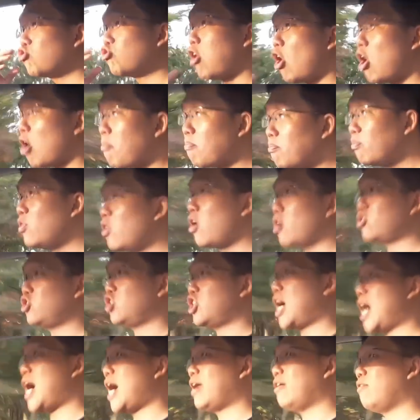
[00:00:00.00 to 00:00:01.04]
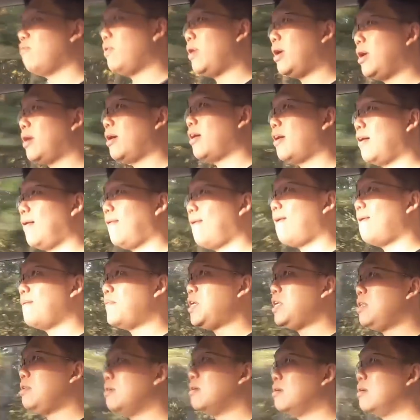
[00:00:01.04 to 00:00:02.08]
top-notch hardware. I
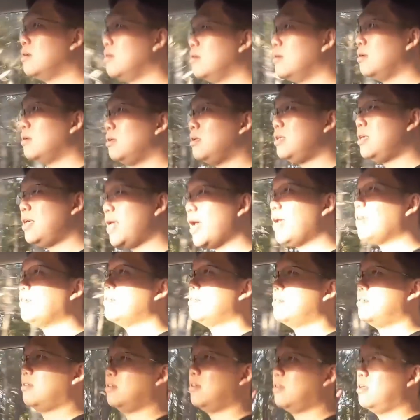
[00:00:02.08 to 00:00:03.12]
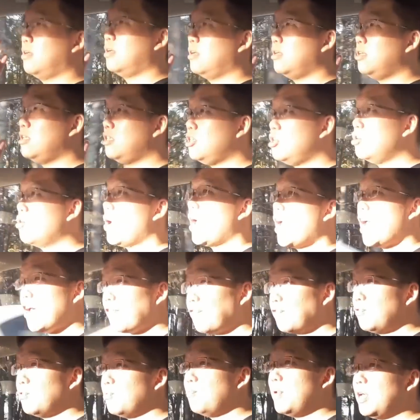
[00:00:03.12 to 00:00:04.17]
mean, yes, you
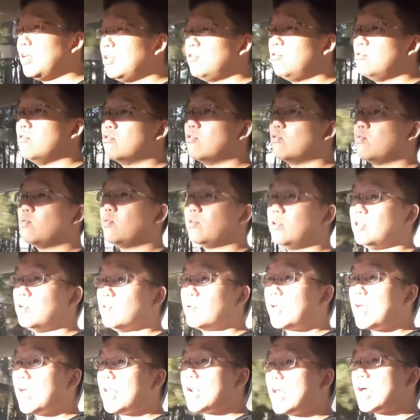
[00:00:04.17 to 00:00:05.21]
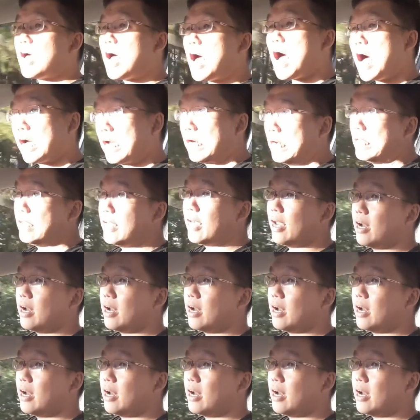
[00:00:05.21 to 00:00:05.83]
have to make do. You get ugly